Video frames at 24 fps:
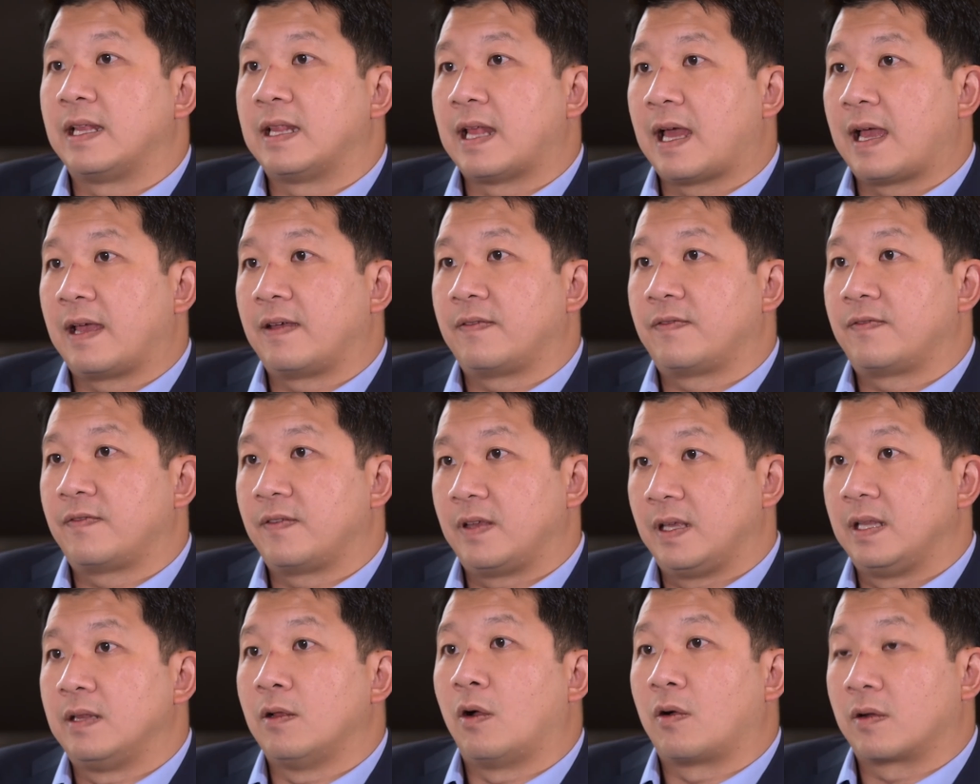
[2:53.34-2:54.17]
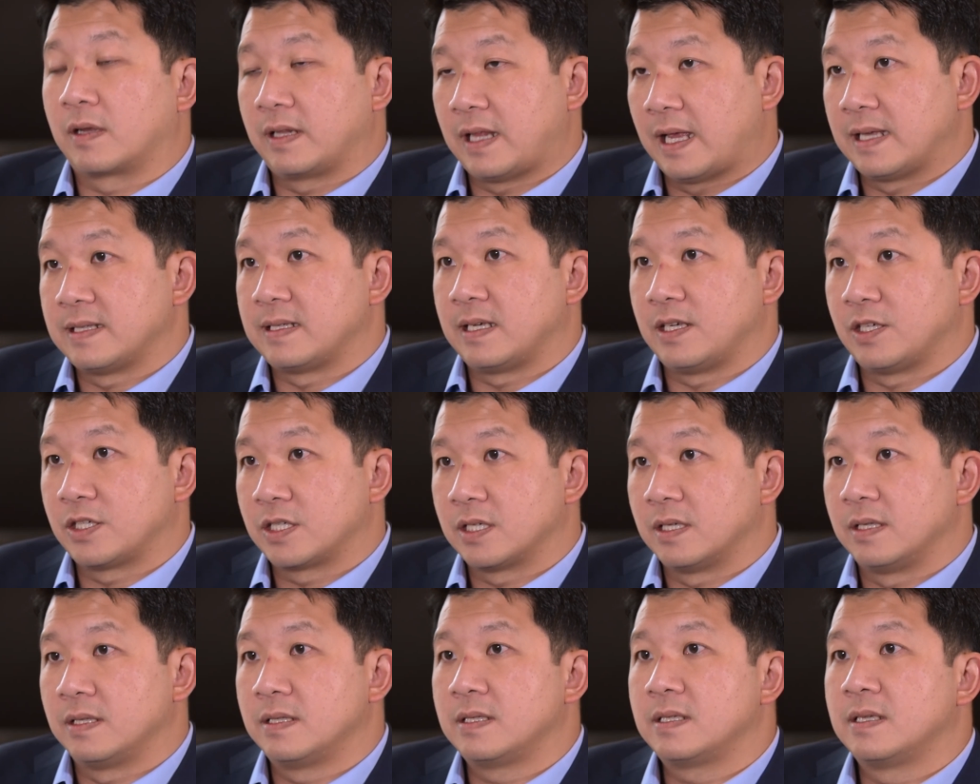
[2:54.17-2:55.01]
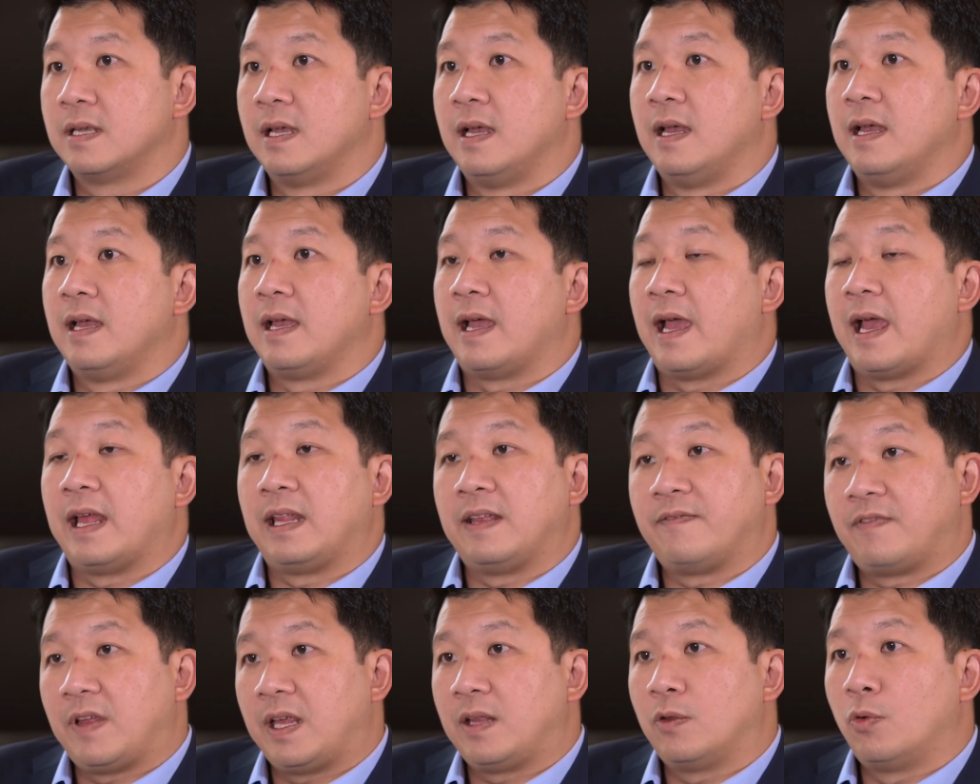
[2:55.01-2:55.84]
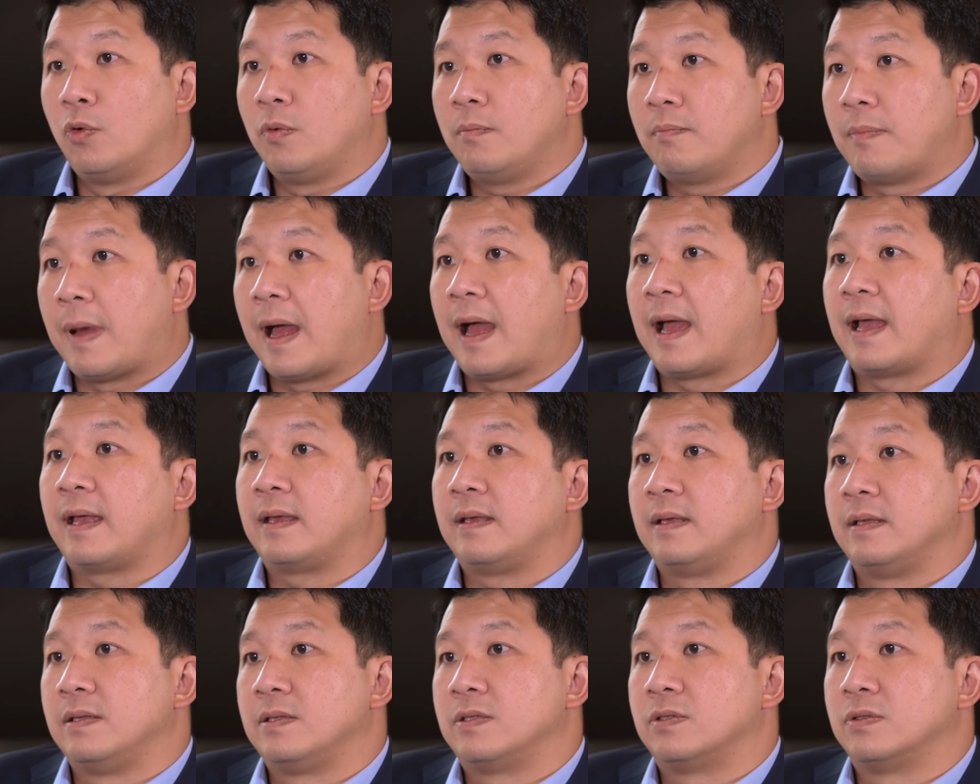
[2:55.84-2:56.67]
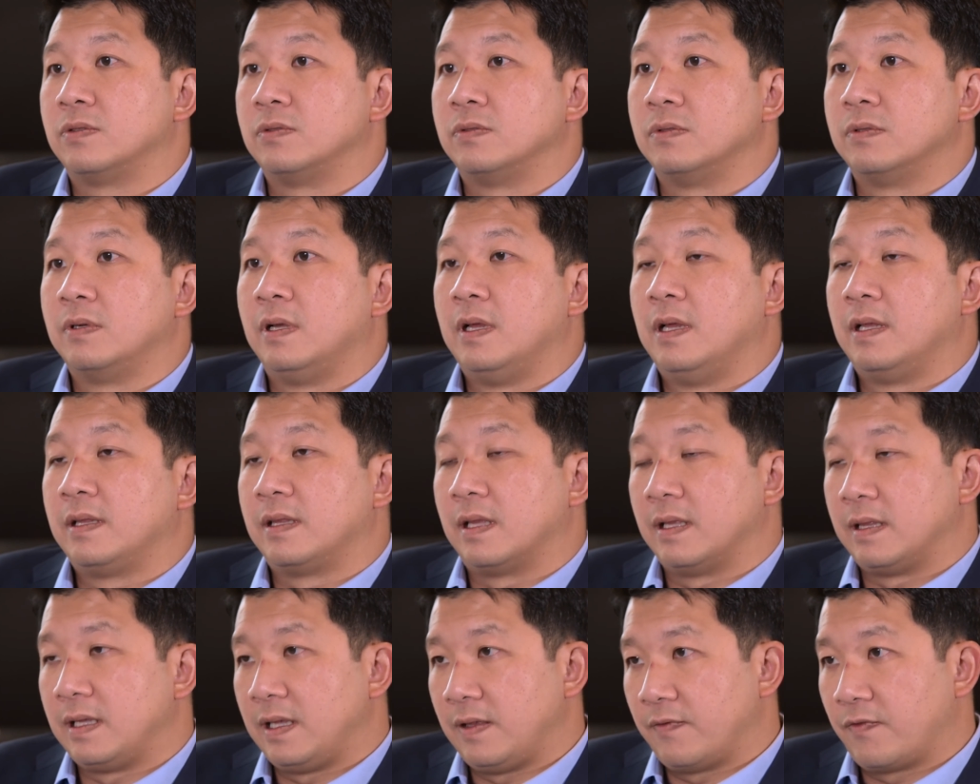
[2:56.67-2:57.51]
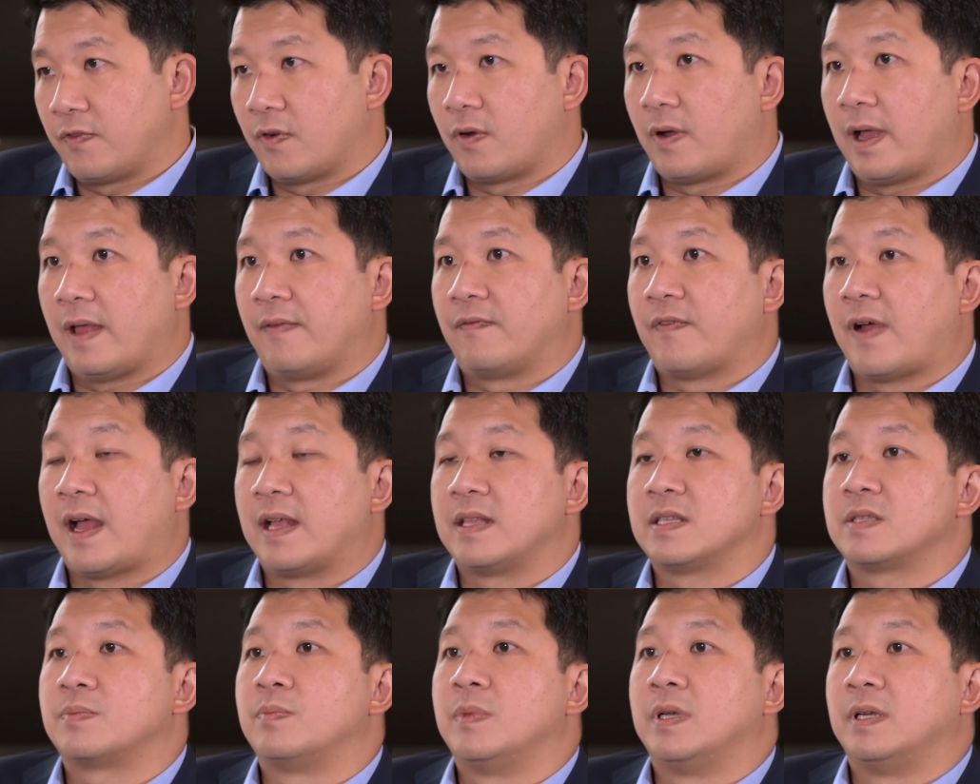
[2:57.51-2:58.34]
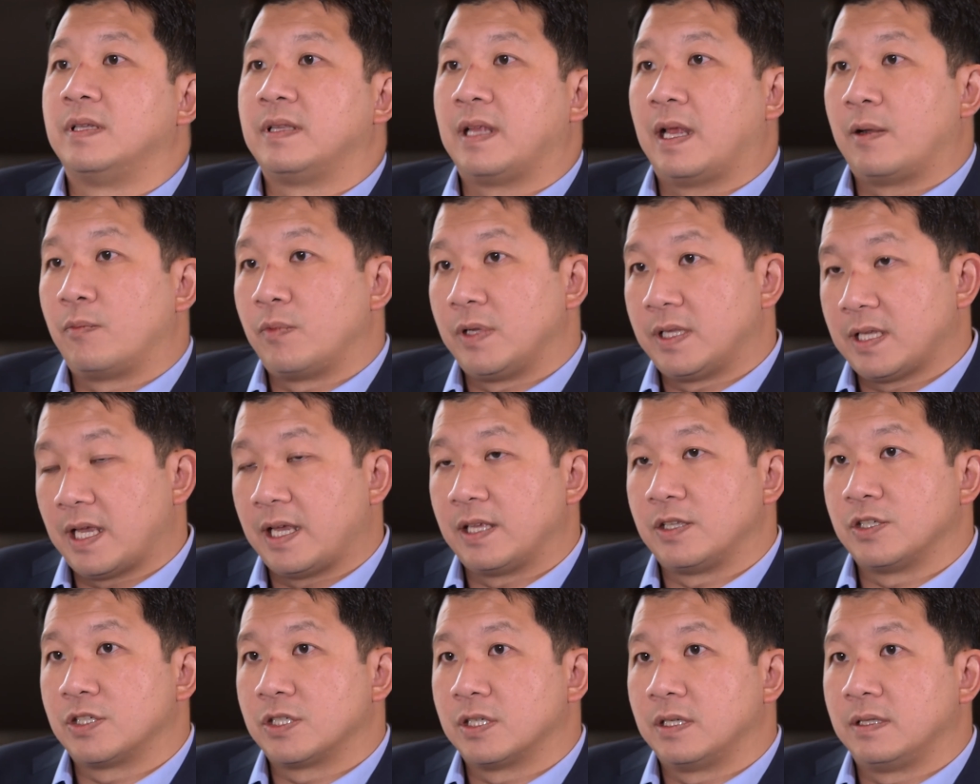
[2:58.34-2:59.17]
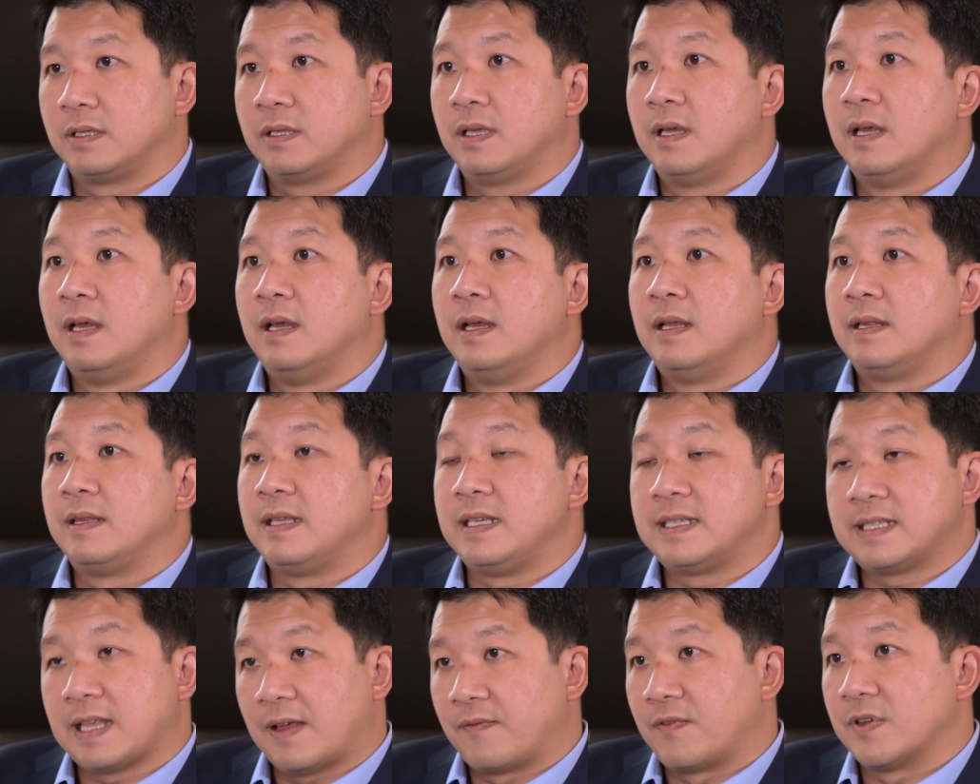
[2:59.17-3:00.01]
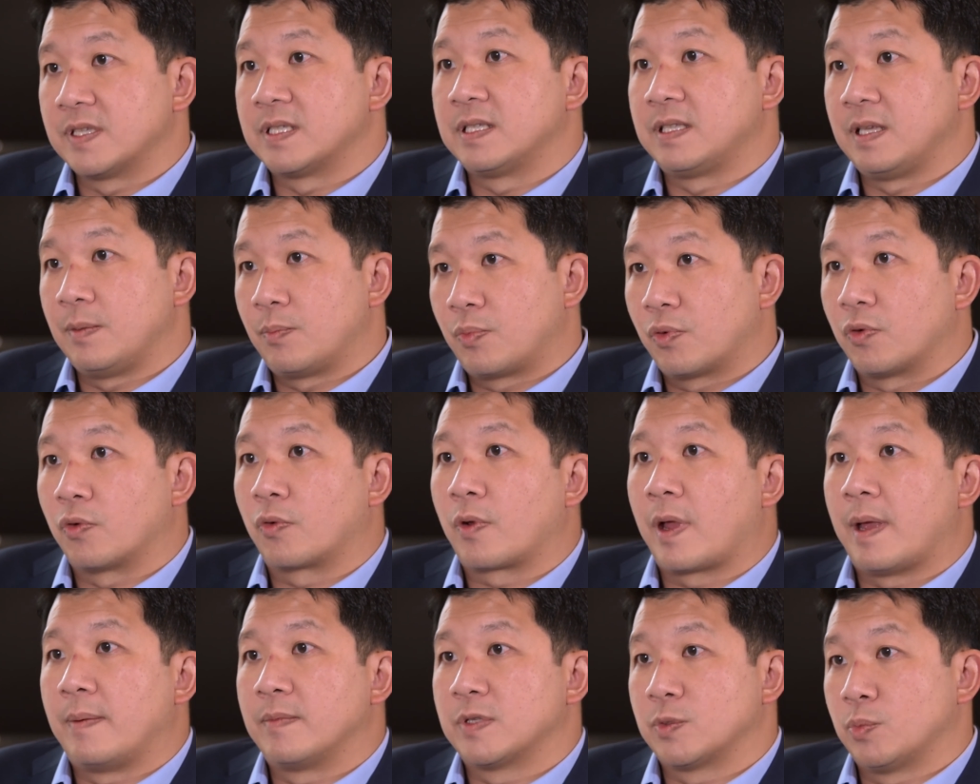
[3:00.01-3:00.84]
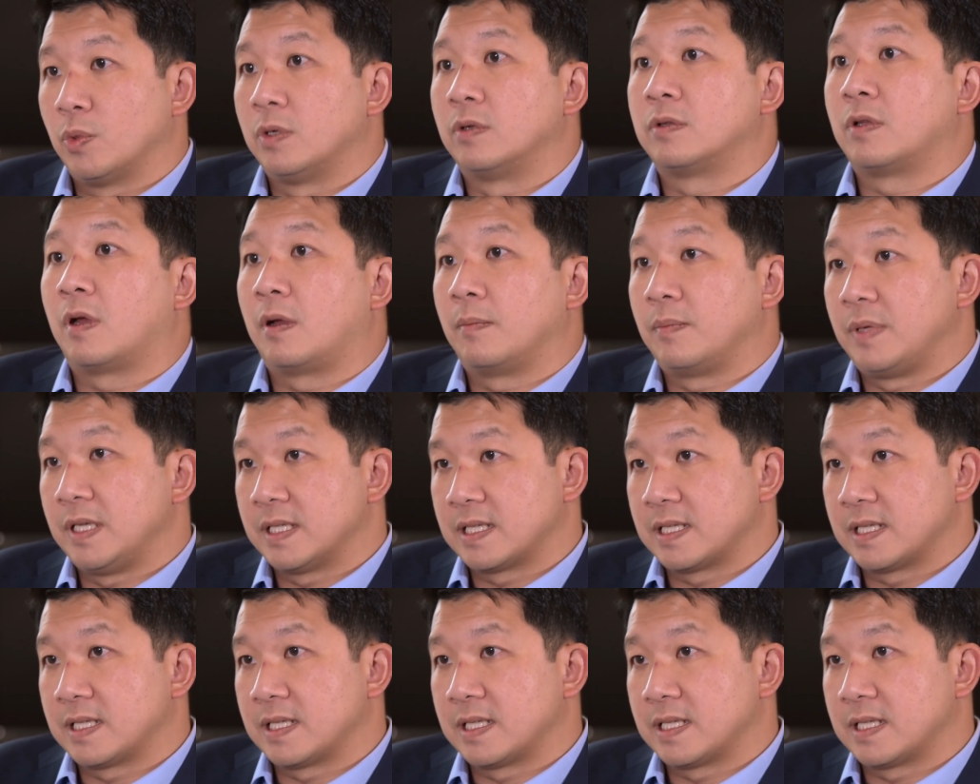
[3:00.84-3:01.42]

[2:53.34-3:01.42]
life in organizations. And if they don't buy into the need for advancement and retention, these diversity programs will not be